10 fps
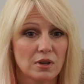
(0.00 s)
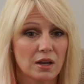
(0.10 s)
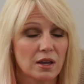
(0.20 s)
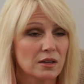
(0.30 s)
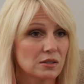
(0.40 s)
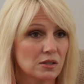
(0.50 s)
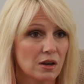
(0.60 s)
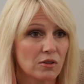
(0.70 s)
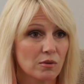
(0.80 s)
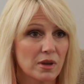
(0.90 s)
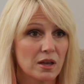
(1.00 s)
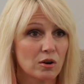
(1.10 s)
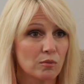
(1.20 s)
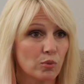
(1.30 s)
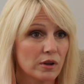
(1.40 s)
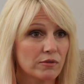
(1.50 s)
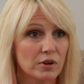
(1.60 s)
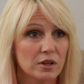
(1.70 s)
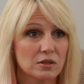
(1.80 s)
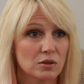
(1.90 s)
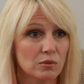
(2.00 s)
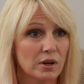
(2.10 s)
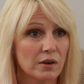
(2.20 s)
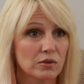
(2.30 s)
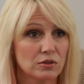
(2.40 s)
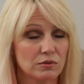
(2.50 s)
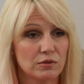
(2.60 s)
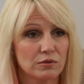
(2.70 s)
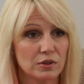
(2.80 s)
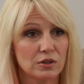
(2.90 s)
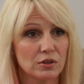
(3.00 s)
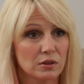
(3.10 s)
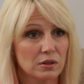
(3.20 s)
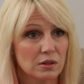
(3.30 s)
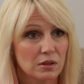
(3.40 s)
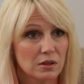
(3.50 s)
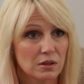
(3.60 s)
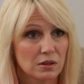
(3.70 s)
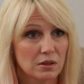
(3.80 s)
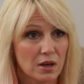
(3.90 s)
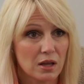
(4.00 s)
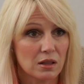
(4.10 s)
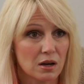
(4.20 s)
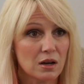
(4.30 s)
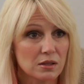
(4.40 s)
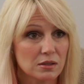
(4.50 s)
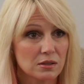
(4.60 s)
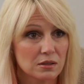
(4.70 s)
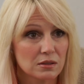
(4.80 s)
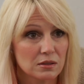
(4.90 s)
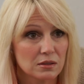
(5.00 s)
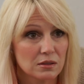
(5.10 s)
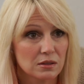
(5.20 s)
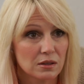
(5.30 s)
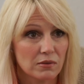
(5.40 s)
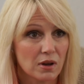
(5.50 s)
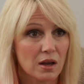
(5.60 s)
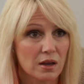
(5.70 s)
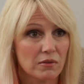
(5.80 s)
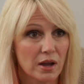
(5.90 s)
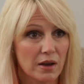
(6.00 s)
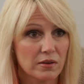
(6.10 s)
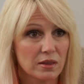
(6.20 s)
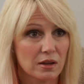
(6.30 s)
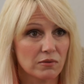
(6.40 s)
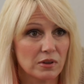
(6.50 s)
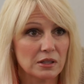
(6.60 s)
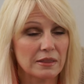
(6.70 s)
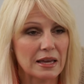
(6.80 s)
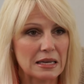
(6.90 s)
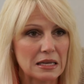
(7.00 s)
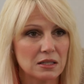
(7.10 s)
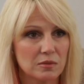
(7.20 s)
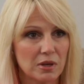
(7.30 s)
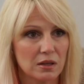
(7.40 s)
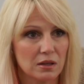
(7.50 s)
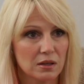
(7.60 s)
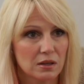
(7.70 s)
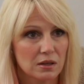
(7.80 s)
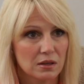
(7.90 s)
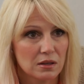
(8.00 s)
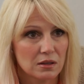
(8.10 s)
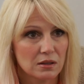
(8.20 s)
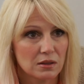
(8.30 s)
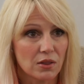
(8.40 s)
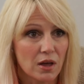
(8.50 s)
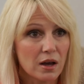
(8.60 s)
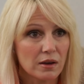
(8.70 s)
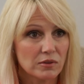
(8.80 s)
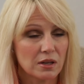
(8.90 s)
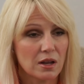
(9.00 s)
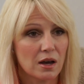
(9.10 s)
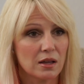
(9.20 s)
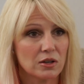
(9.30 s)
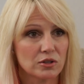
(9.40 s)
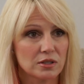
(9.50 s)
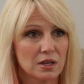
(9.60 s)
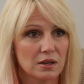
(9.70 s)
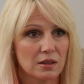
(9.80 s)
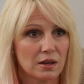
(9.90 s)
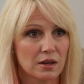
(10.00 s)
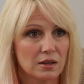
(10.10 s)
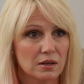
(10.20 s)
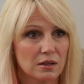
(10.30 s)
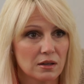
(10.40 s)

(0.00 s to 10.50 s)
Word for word: to other men or boyfriends or whatever to fulfill that loss of not ever having that, feeling that need to be loved and not understanding that